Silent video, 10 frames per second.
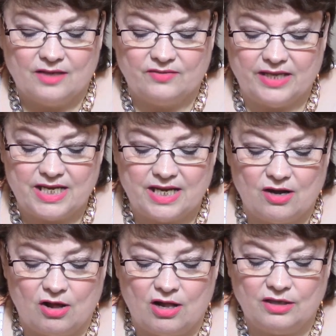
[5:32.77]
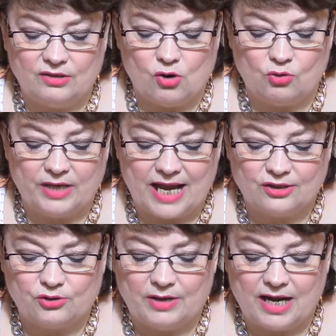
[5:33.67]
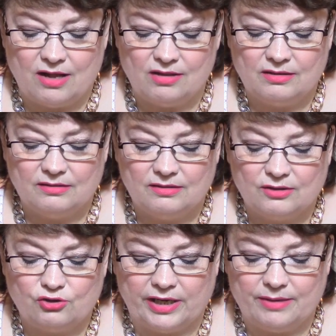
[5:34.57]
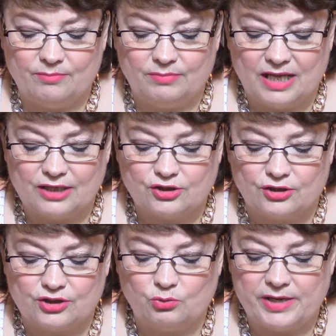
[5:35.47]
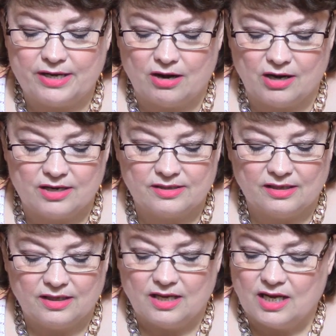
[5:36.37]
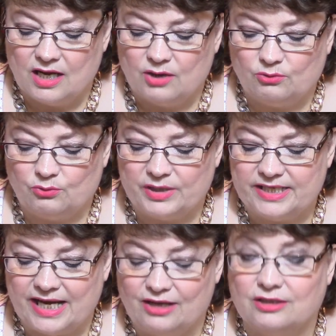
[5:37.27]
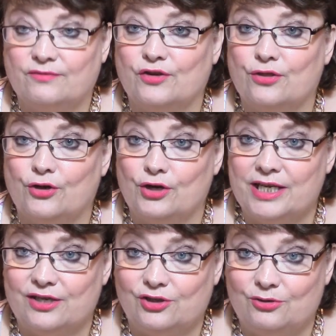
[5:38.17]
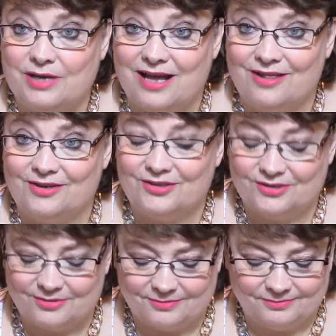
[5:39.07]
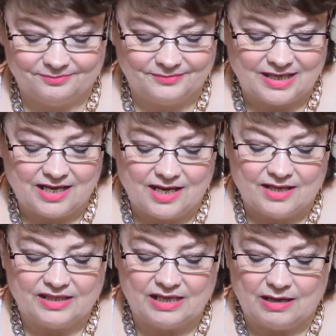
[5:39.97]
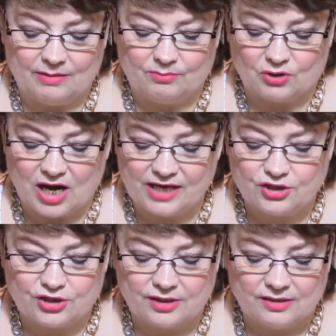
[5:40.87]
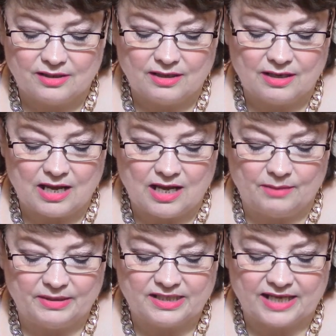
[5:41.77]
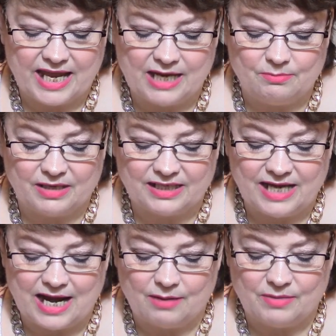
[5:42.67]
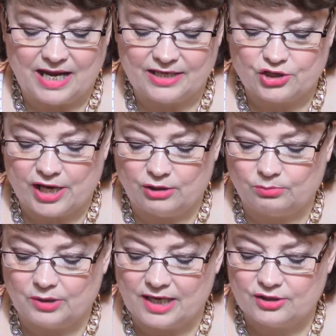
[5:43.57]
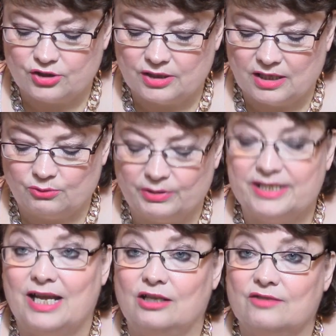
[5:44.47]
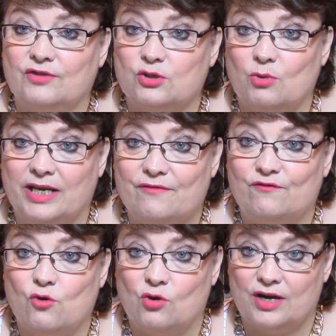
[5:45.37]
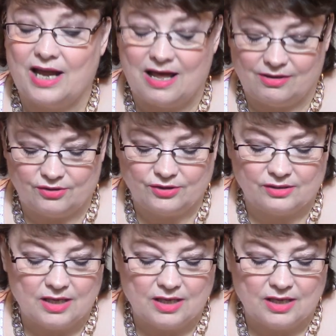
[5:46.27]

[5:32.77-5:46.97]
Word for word: The All Au Naturel Cream Blusher Sweetheart retails for $32. The brush um, it's a Kate McNabb eyeshadow brush. Retails for $24.